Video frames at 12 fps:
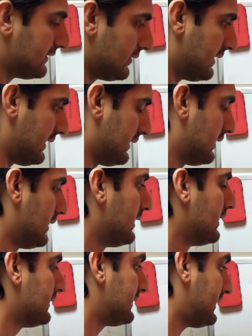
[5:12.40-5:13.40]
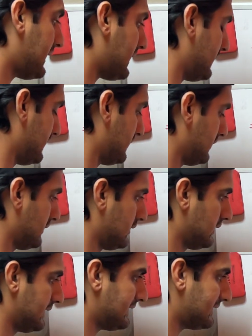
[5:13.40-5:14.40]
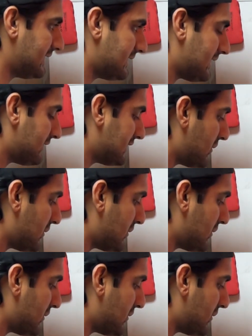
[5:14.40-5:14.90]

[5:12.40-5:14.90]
the brain. Second, the center of the